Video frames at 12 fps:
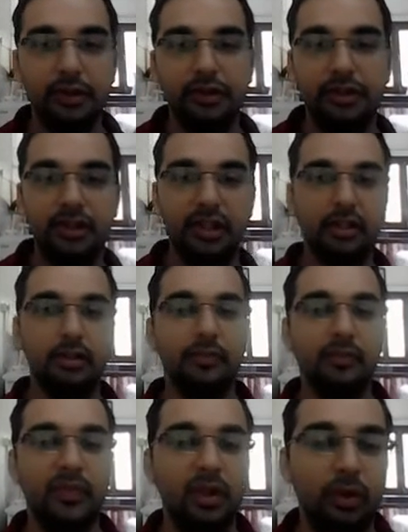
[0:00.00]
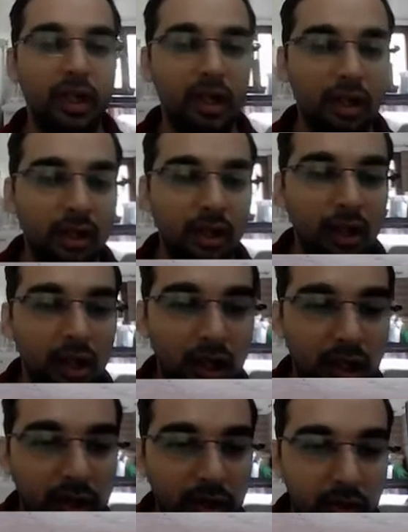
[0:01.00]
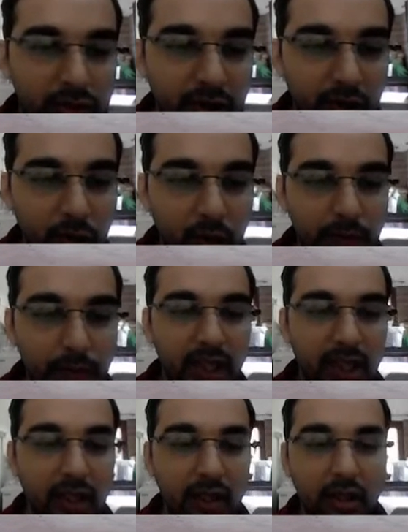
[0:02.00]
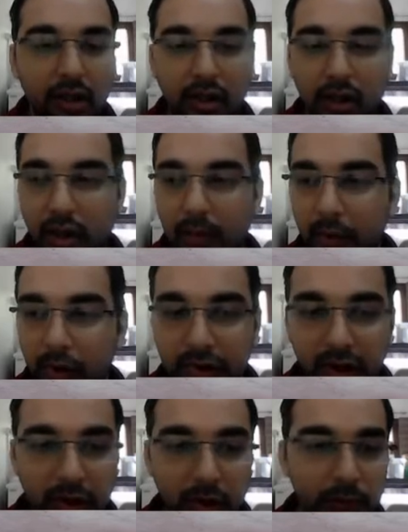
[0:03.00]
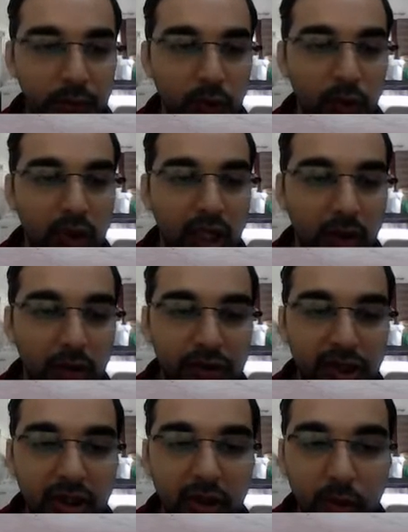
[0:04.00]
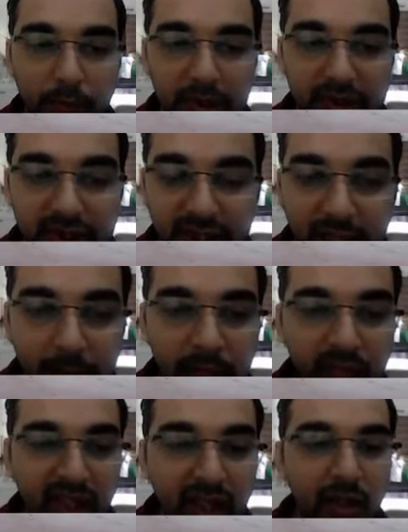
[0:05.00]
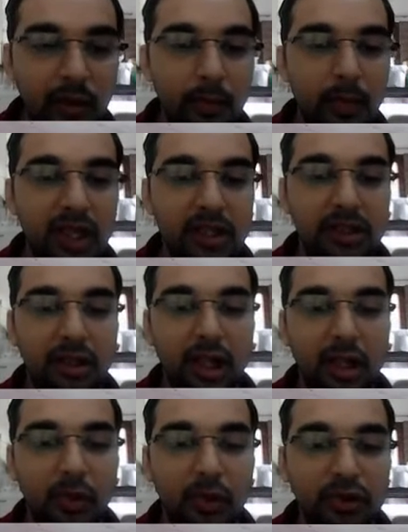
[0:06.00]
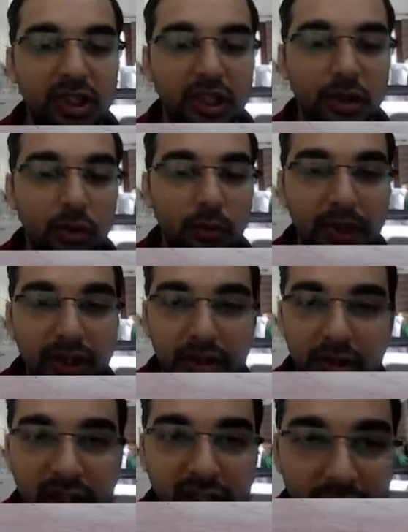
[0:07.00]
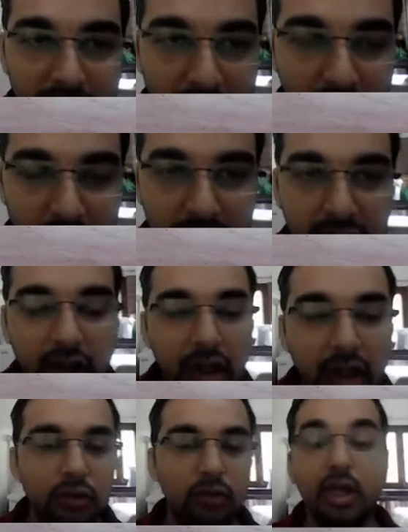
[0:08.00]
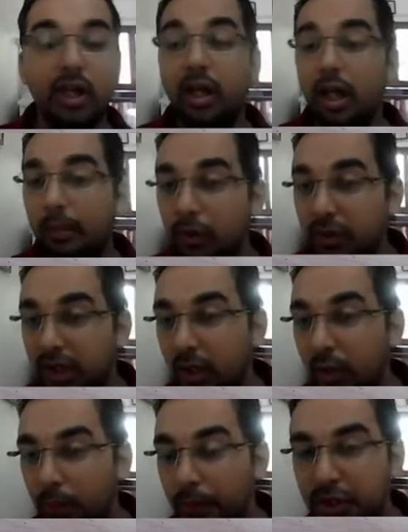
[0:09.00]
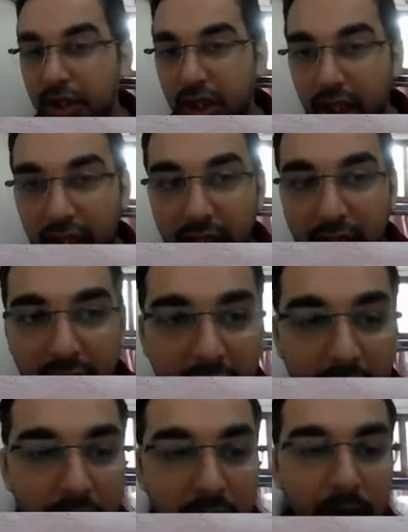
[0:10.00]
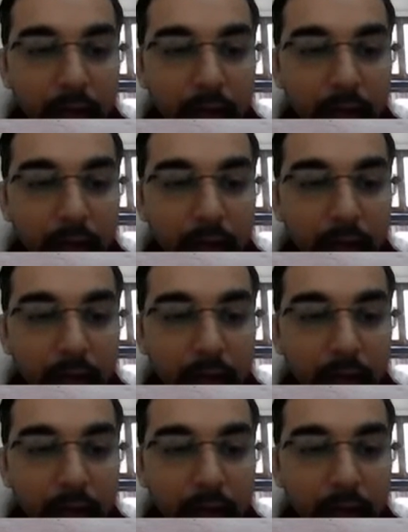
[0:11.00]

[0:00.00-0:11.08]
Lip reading: C. Okay, hydroxyl group and carboxylic group. So hydroxyl group is same, but the carboxylic group is deteriorated. So why carboxylic group is deteriorated?